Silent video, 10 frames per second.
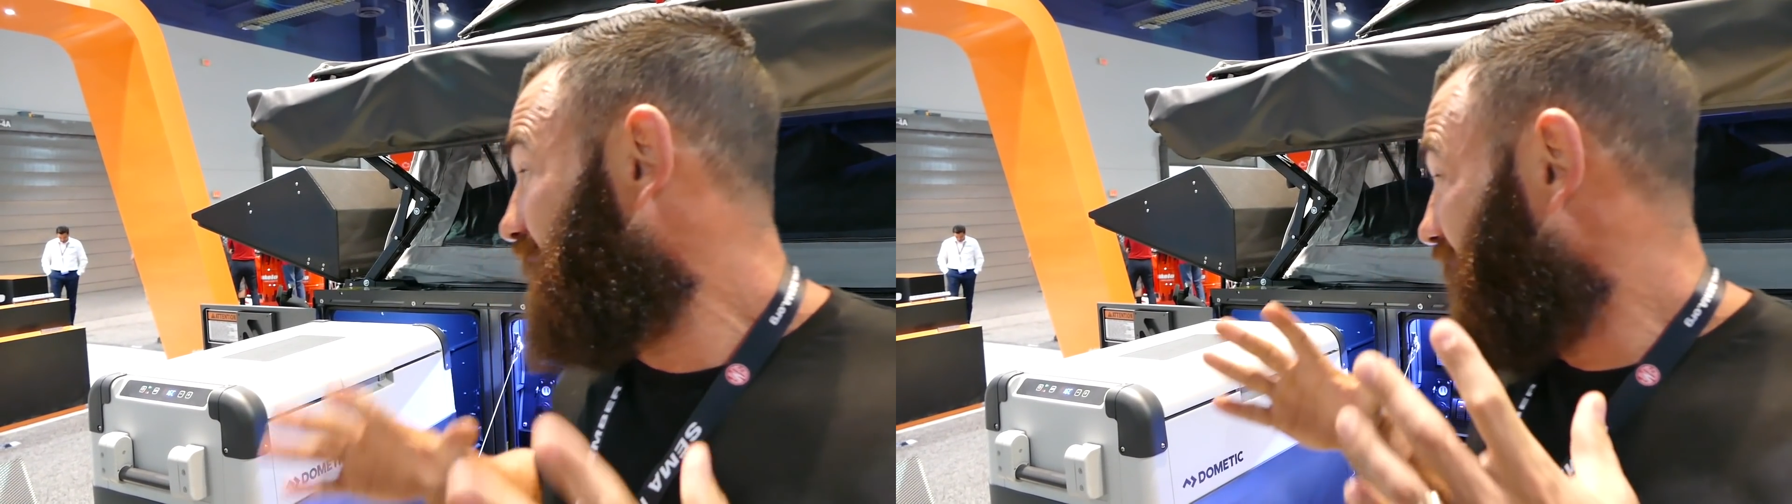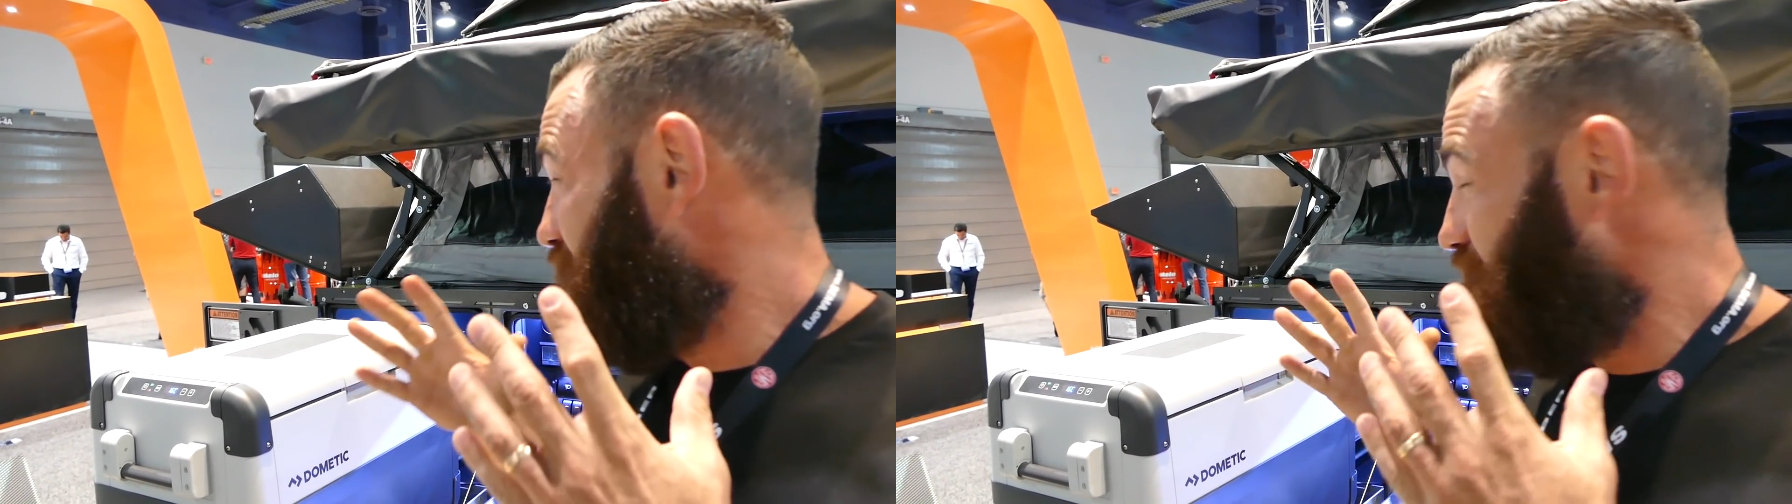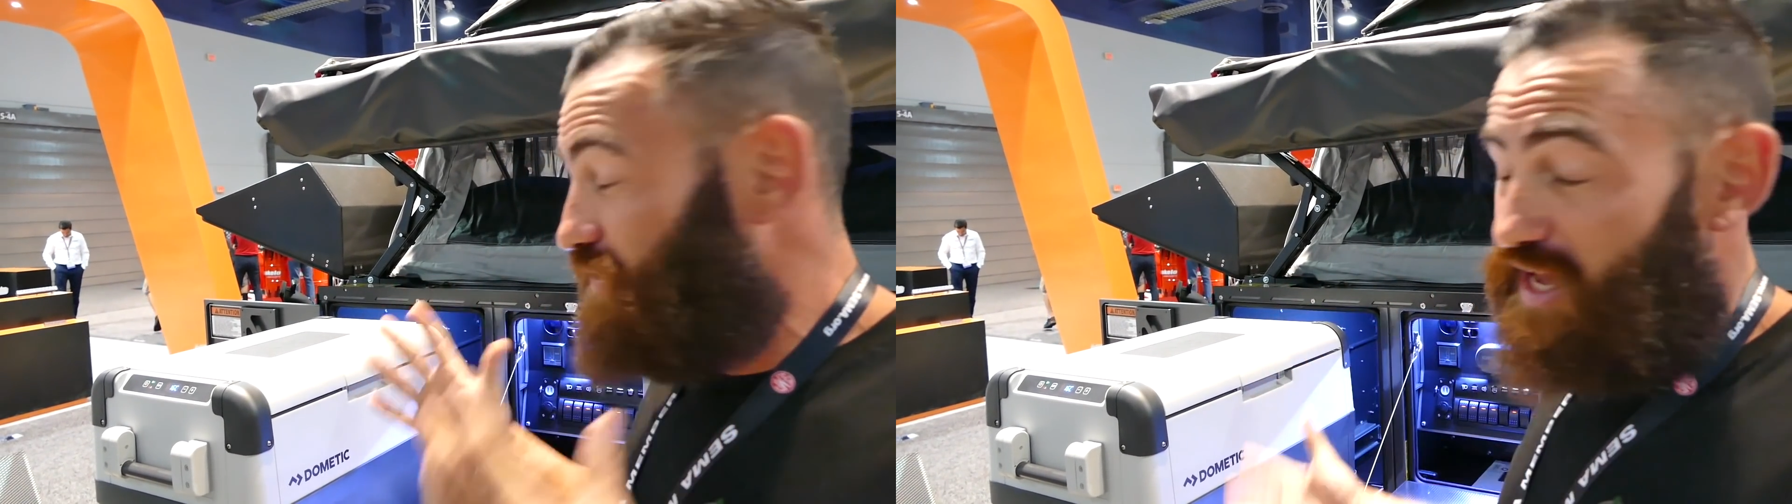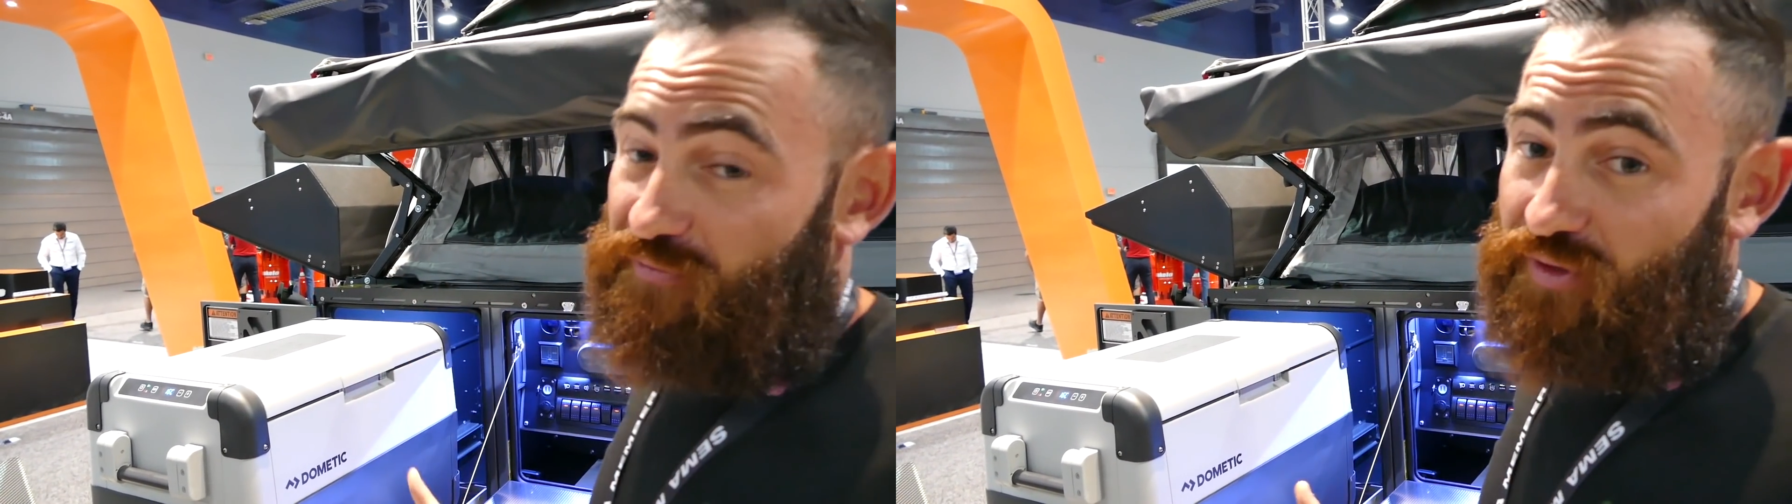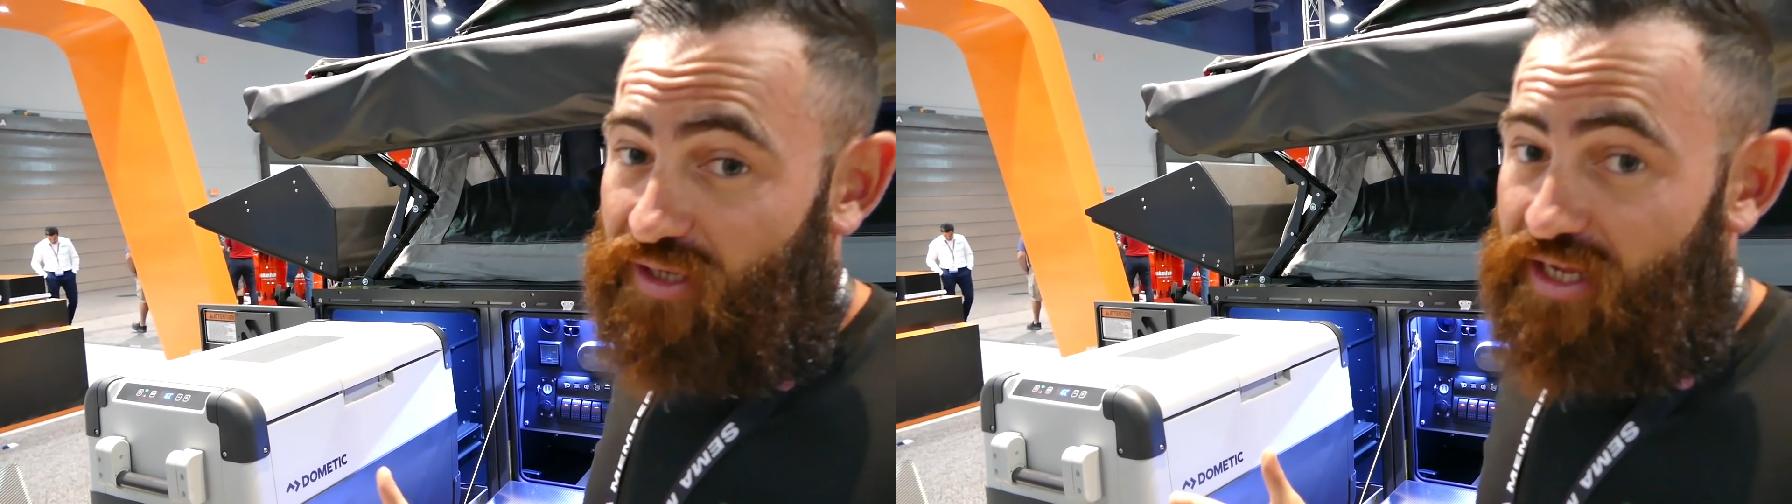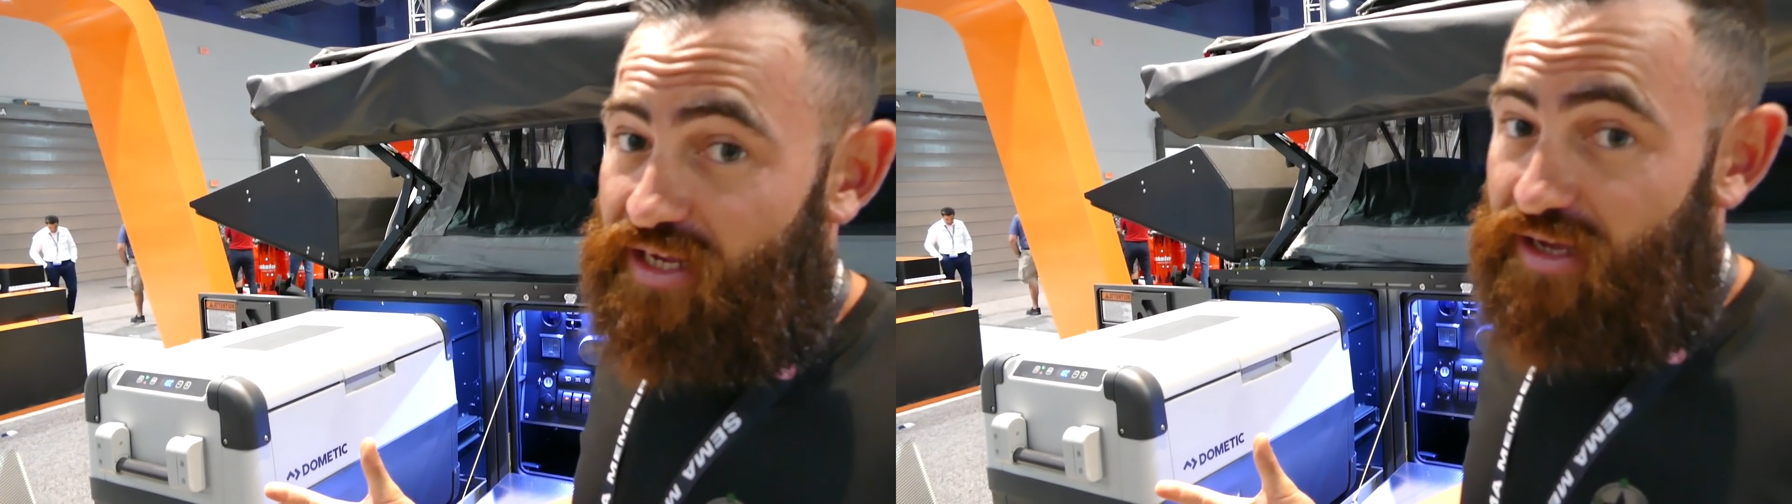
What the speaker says: And we've definitely